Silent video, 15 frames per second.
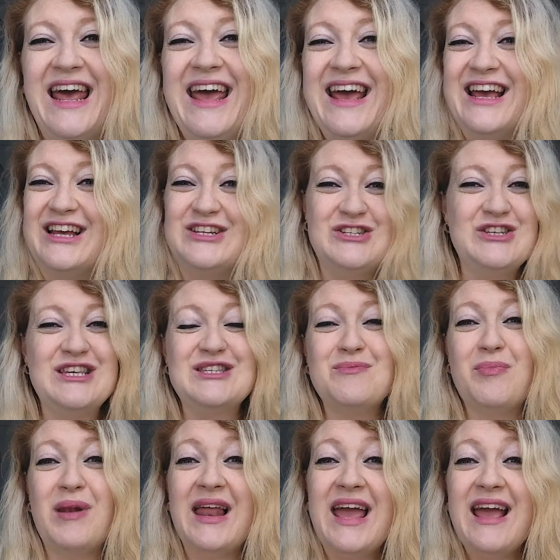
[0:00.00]
She's
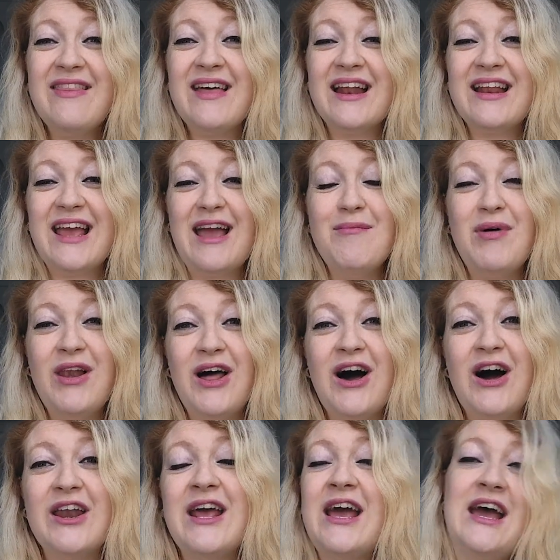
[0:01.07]
playing that game a
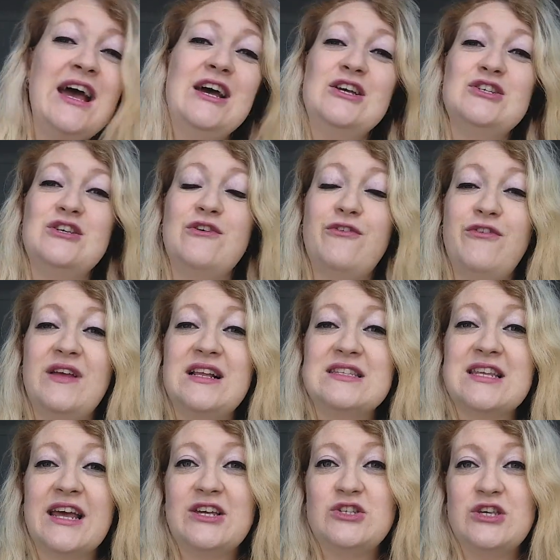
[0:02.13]
lot. She
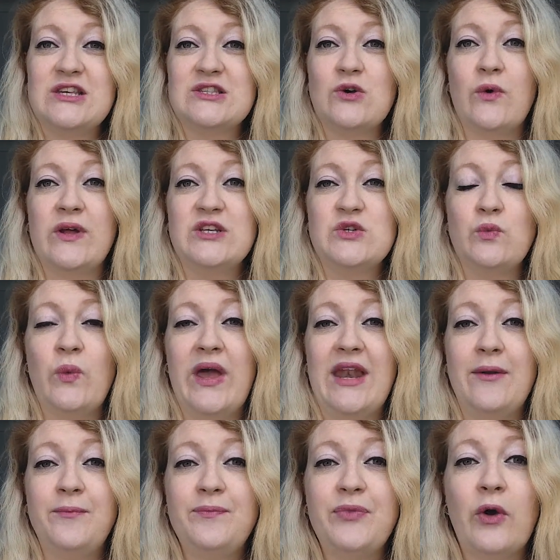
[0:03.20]
feels like she is going to
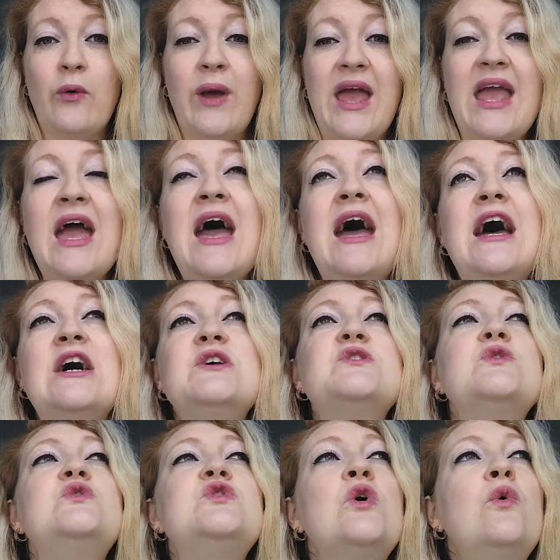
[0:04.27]
win. Okay,
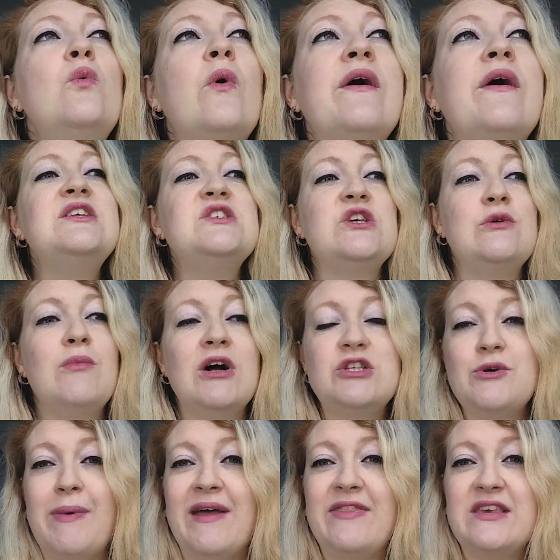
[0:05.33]
so don't too
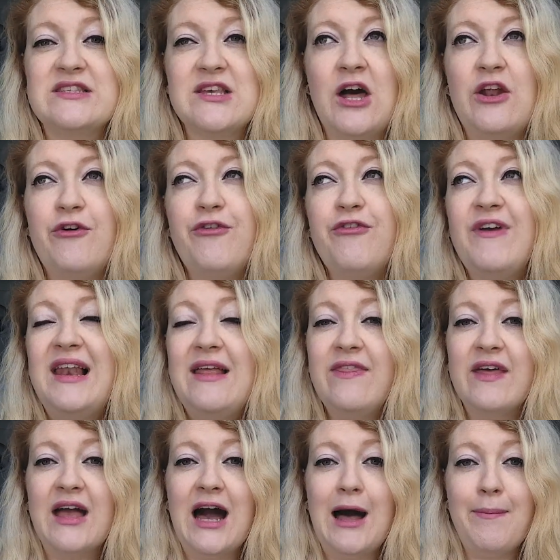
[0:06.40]
much about these kind of fill in
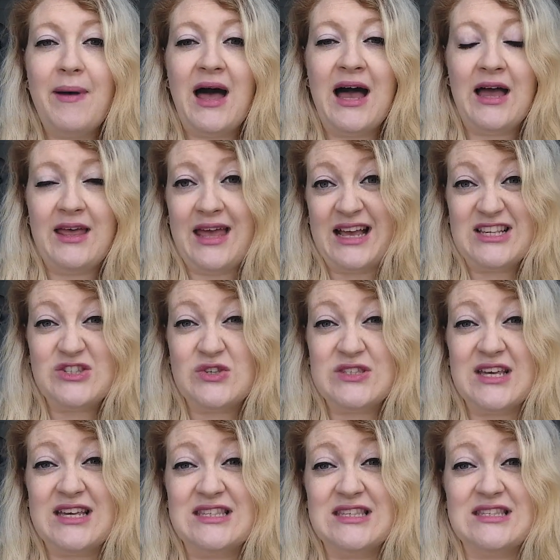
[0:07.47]
the gap
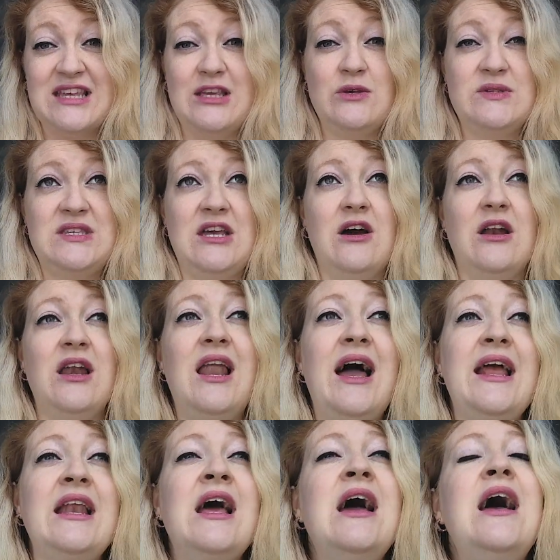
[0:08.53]
exercises that you see
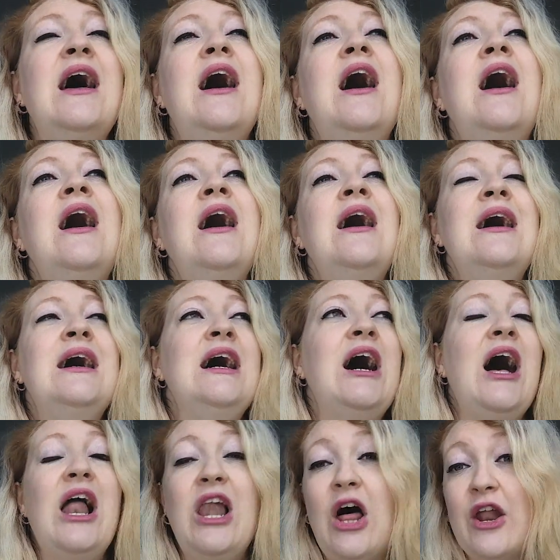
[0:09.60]
online.
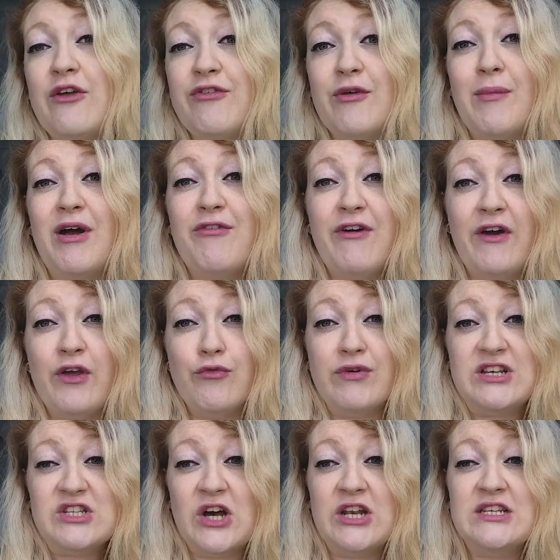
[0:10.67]
A lot of them are very
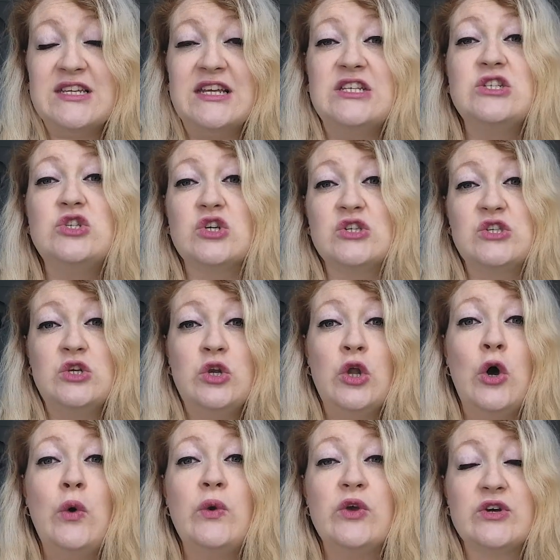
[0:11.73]
redundant. Just
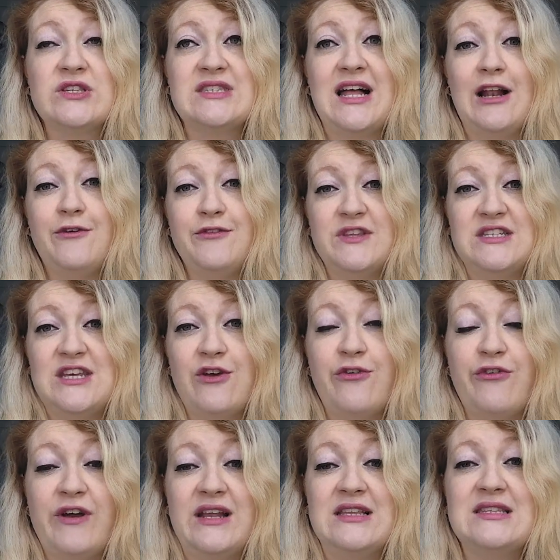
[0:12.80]
know yourself the
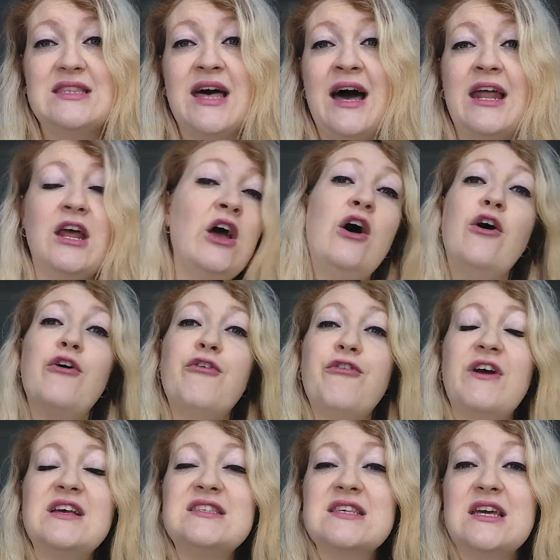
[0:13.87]
difference that
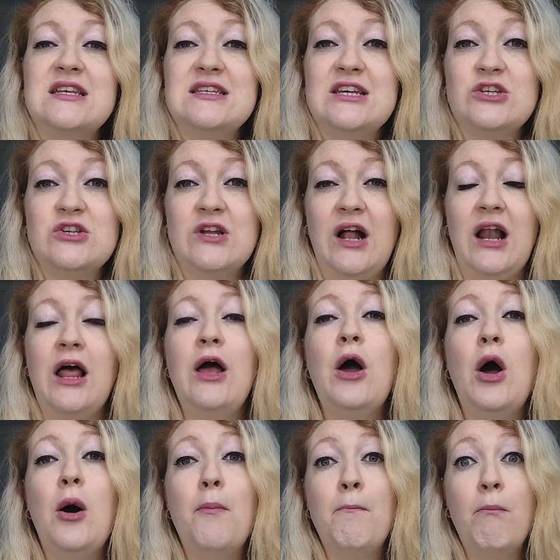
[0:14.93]
first conditional,
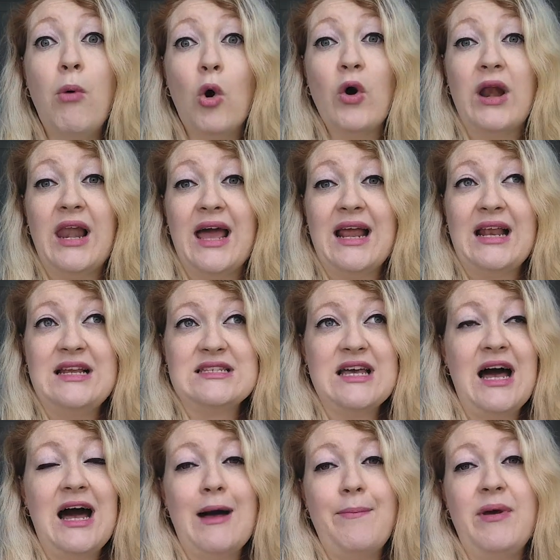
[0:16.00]
more likely to
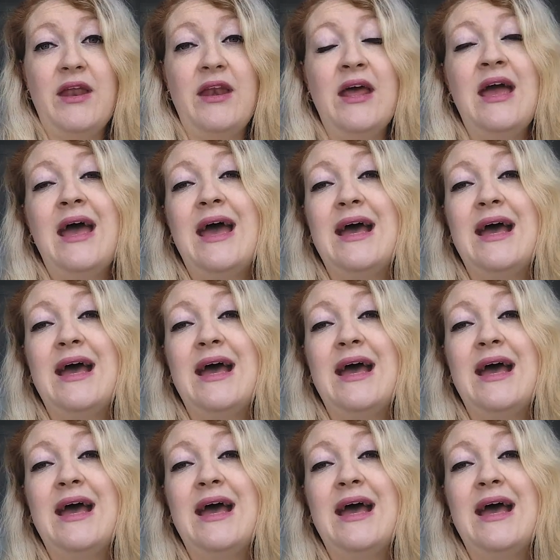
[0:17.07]
happen.